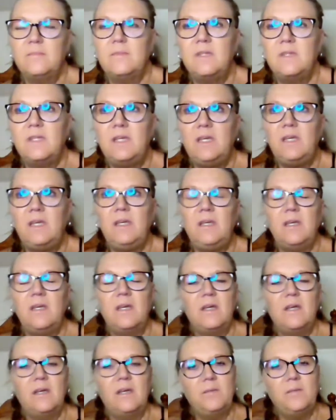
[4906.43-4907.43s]

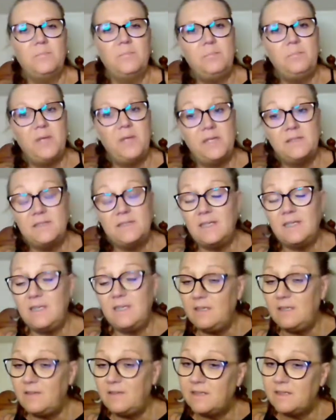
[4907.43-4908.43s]
the Big
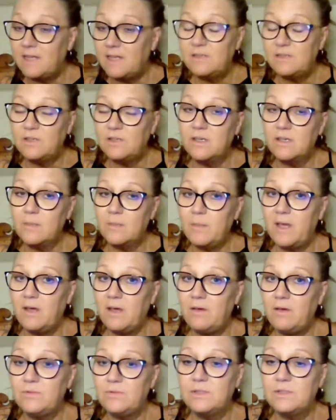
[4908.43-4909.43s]
D that they talk
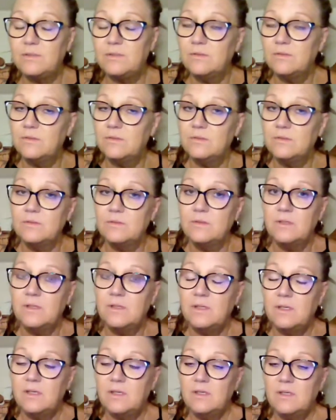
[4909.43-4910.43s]
about.
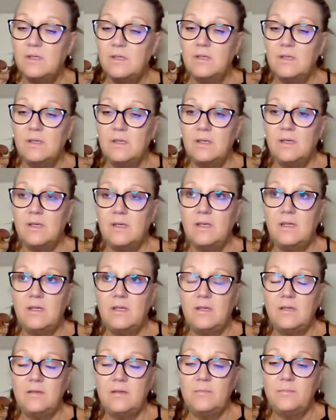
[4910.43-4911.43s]

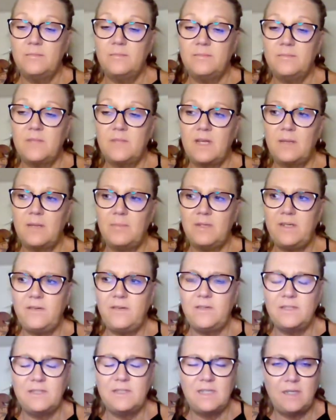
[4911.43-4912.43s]
I believe
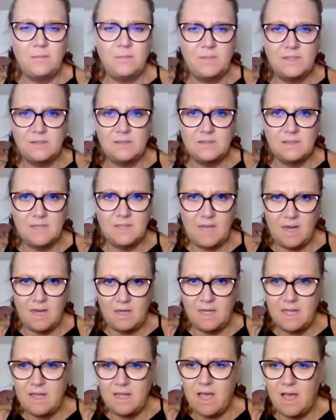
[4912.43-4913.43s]
his name is
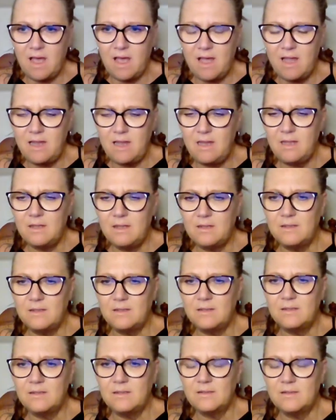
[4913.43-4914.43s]
Danny Guy
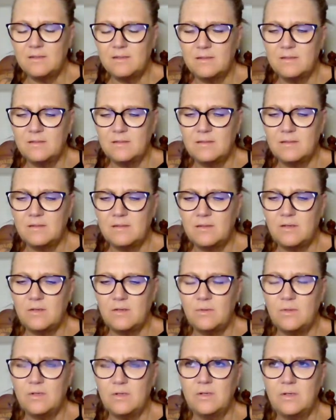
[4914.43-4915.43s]

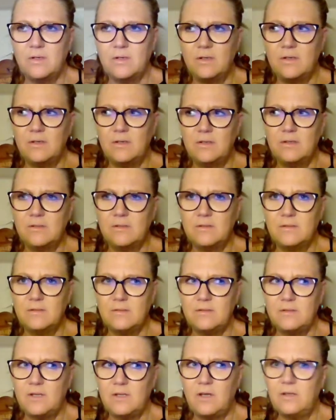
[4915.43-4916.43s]
or
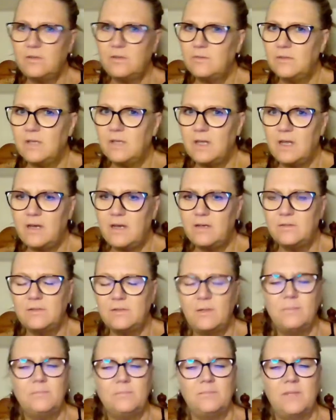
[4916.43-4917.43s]
Donald Guy or
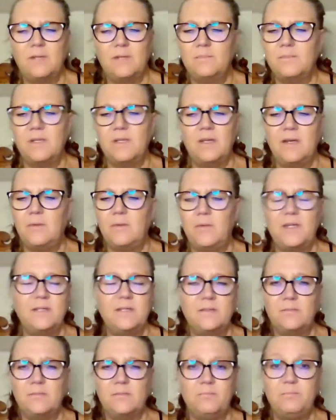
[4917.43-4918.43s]
something.
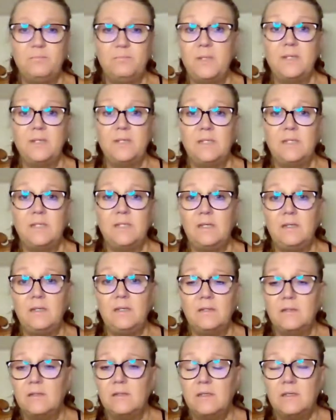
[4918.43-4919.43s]
Anyways, Big D,
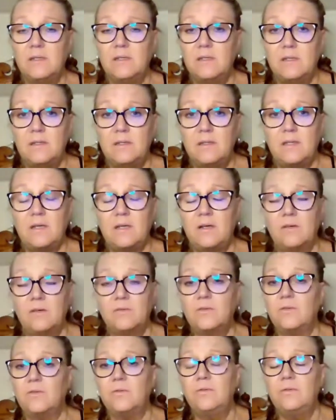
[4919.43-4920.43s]
the
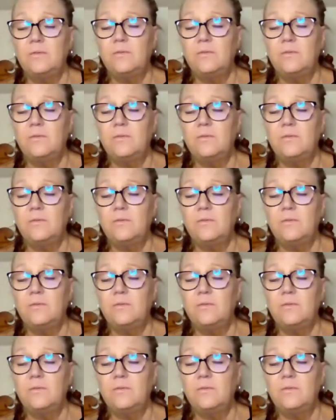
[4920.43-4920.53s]
uncle,